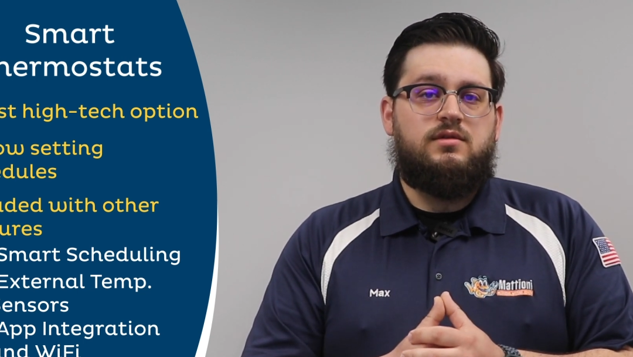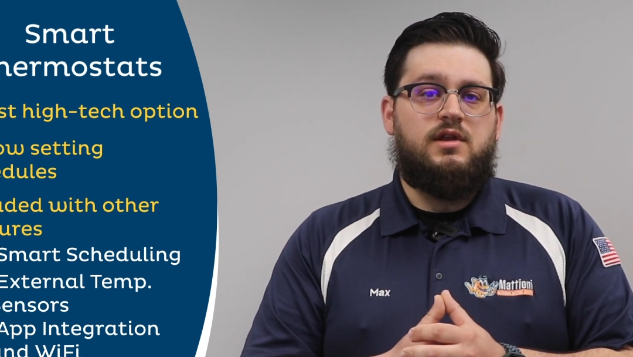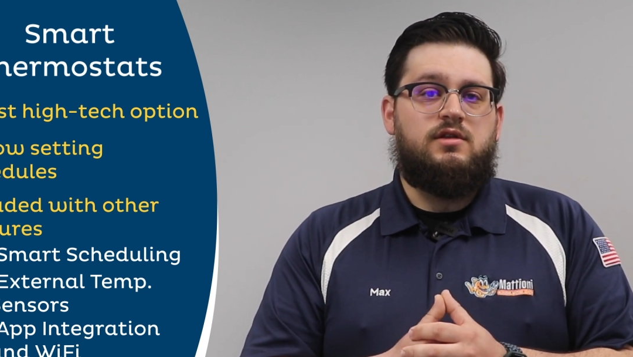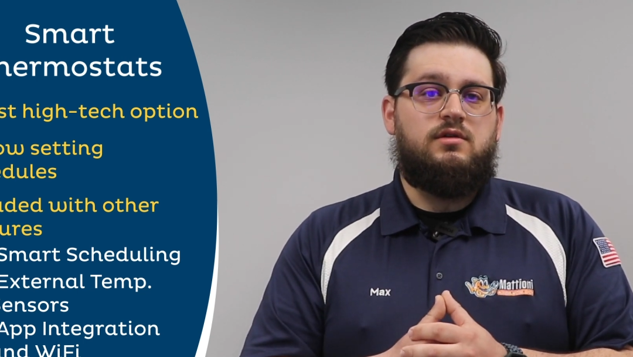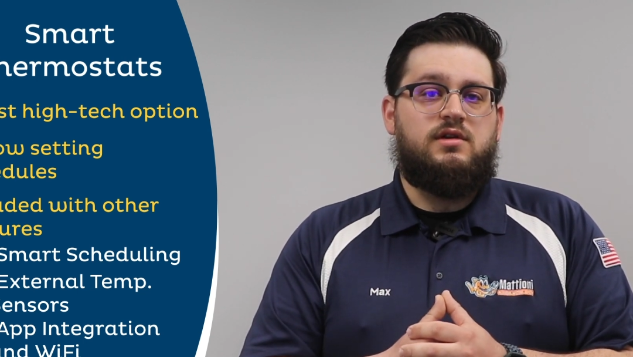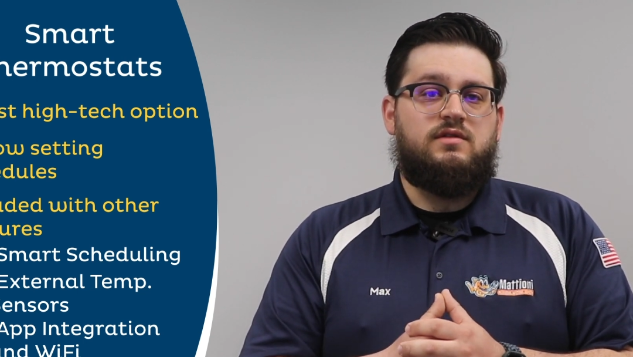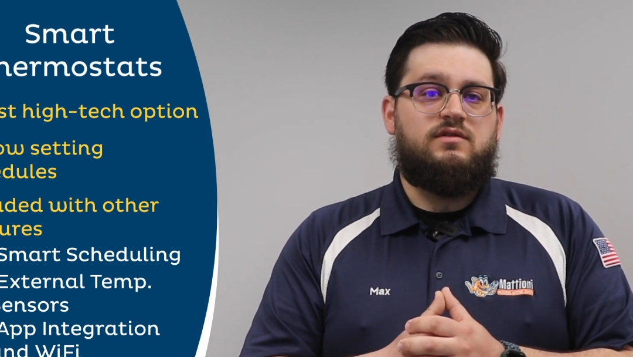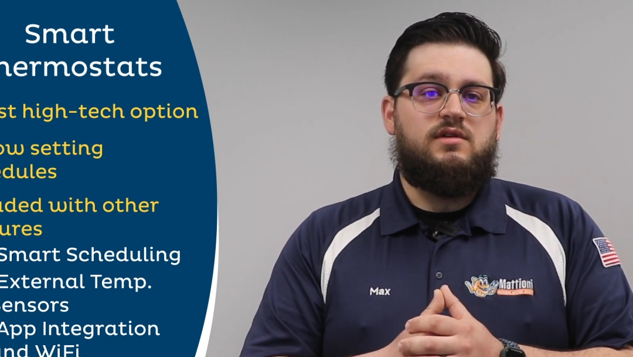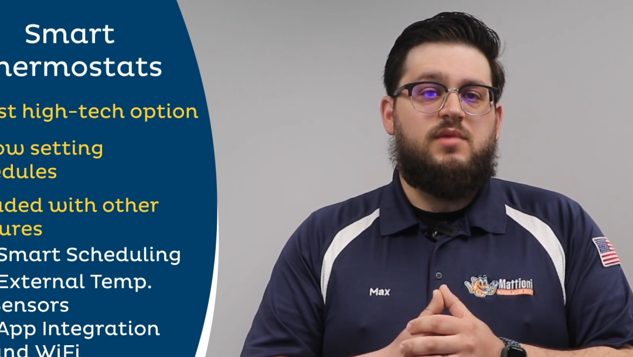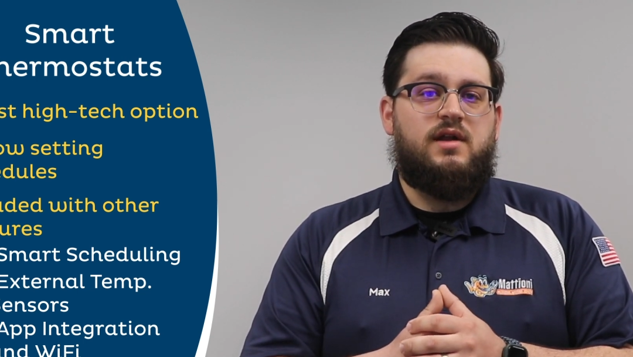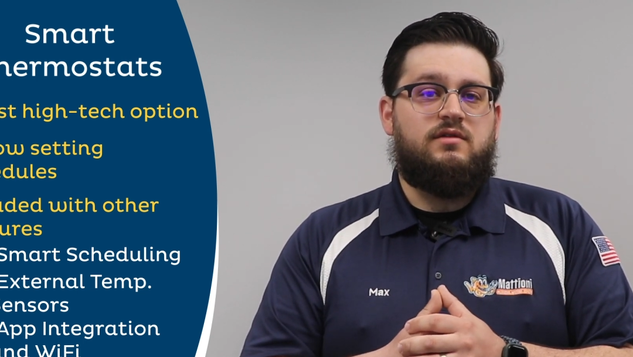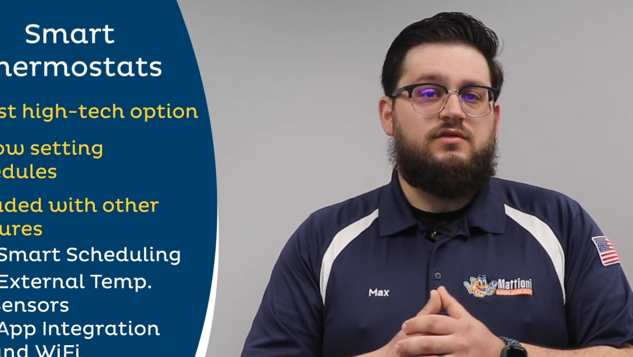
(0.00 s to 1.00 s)
that you can see
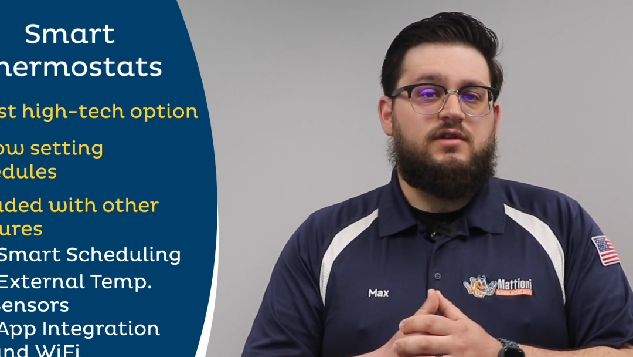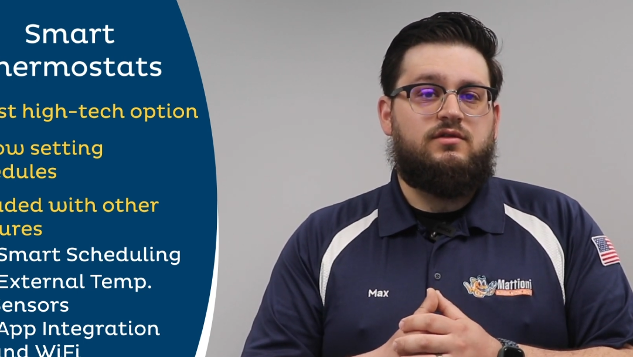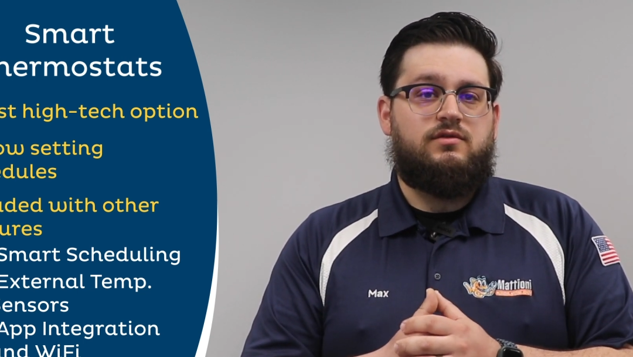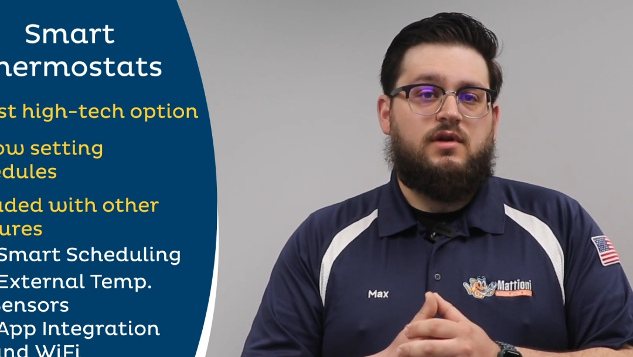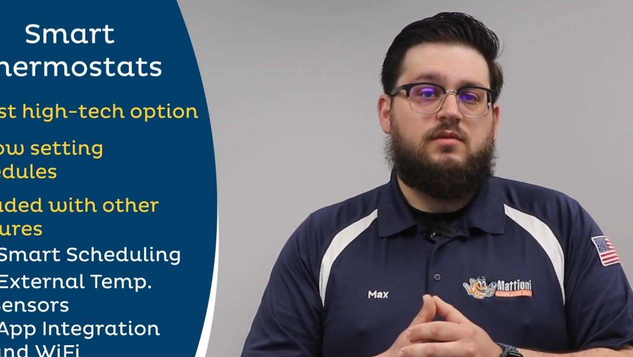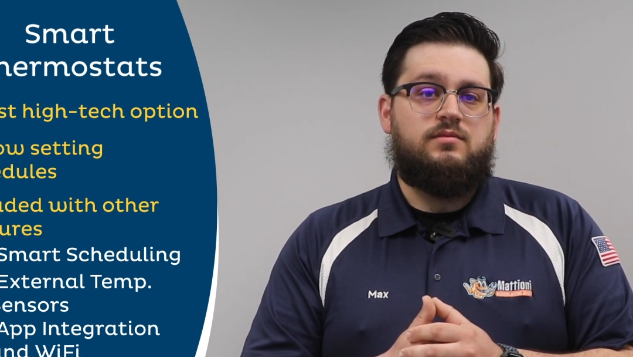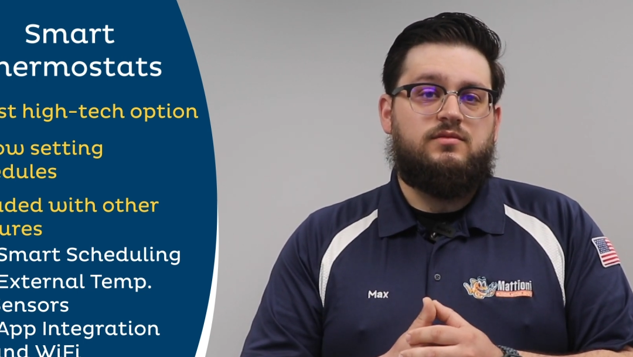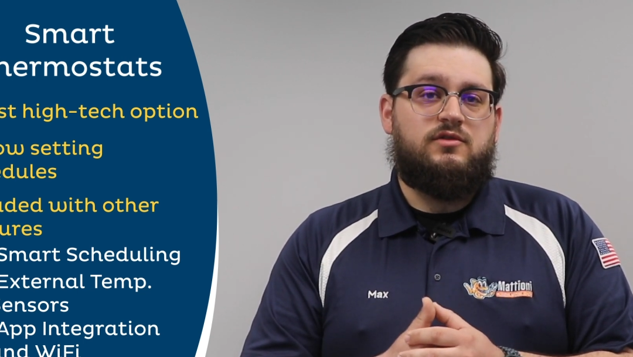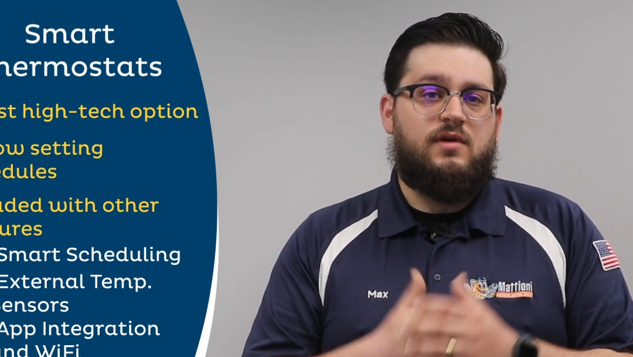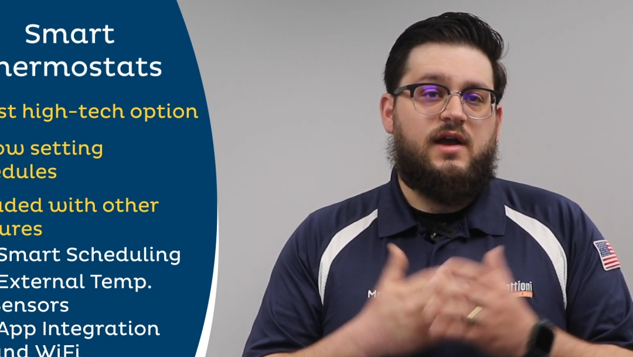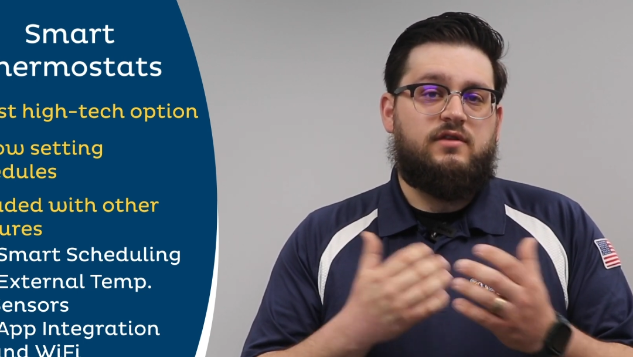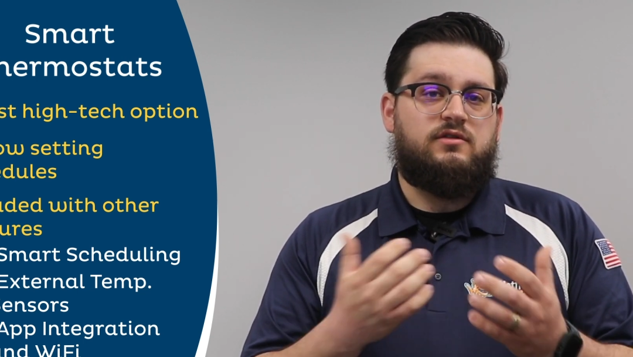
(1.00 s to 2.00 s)
benefits from,
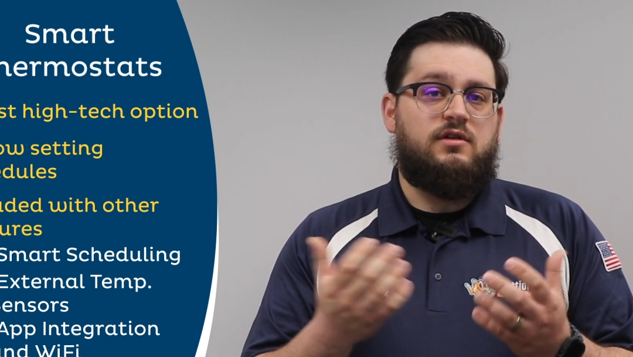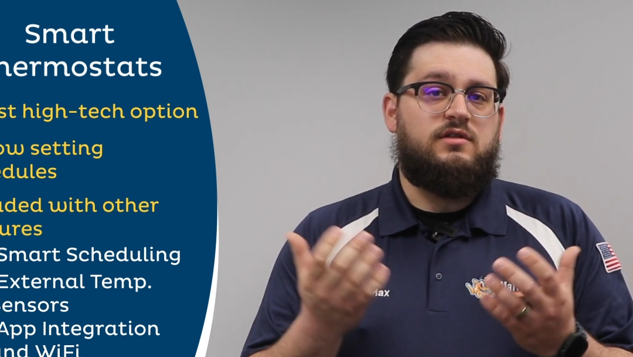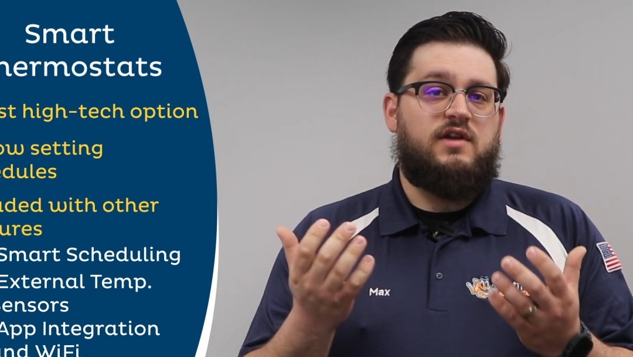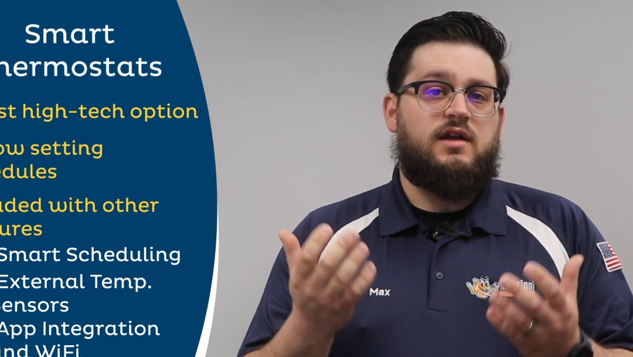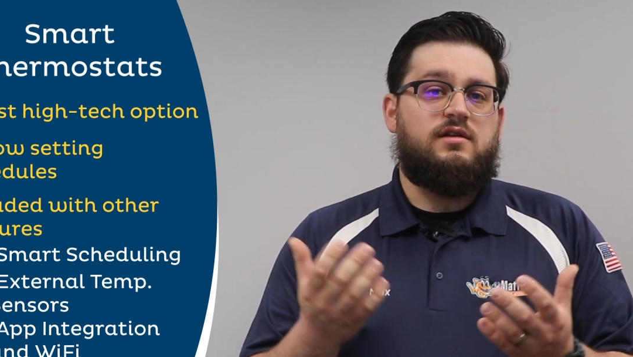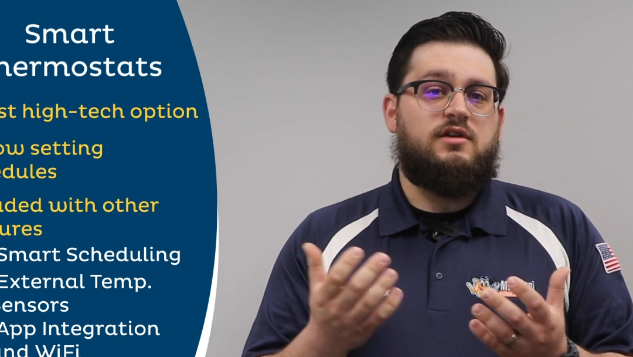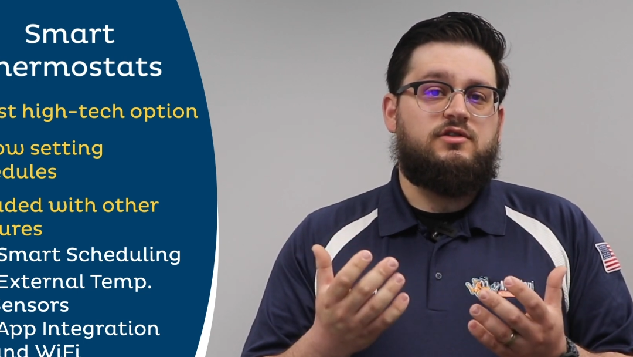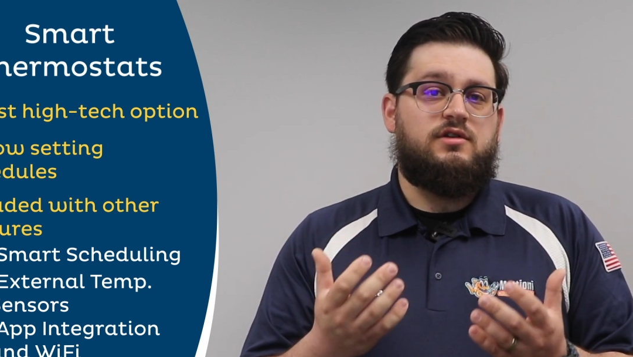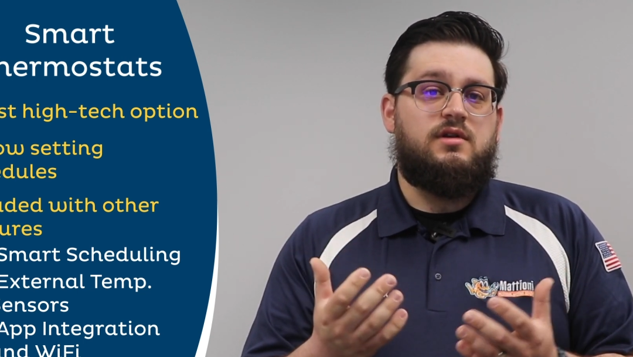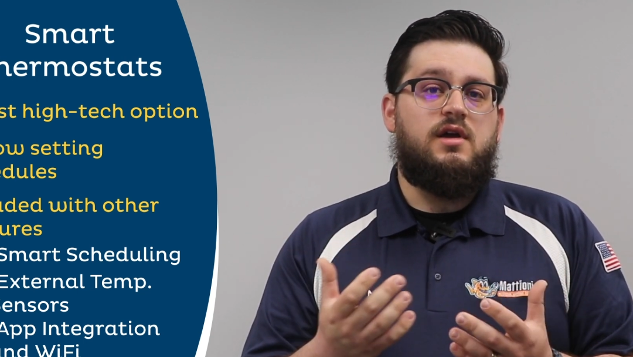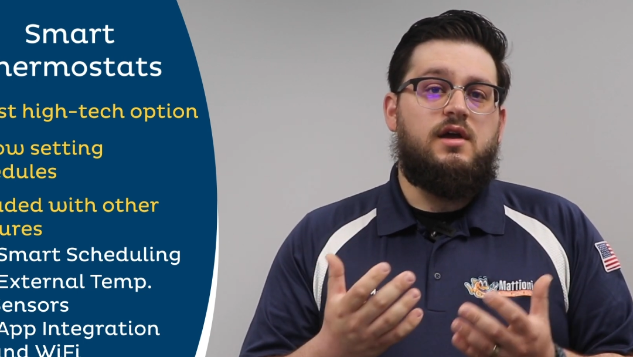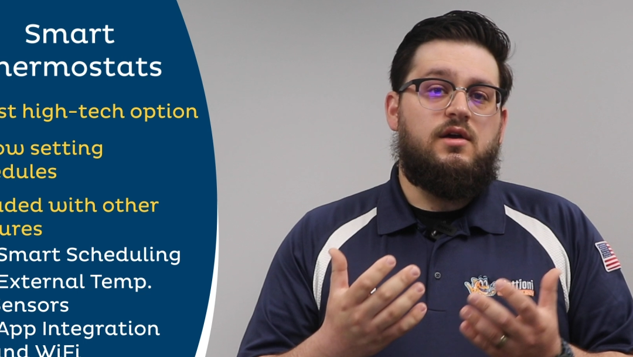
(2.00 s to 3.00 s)
so ask your
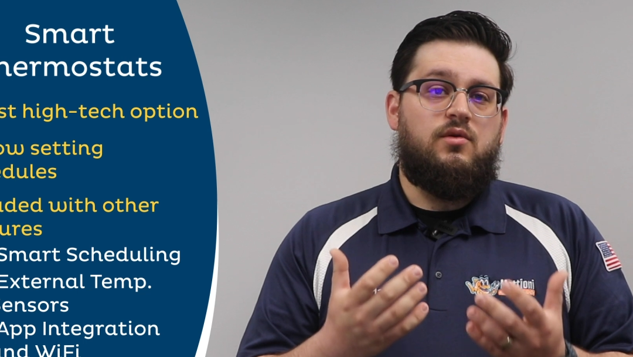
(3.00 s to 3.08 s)
technician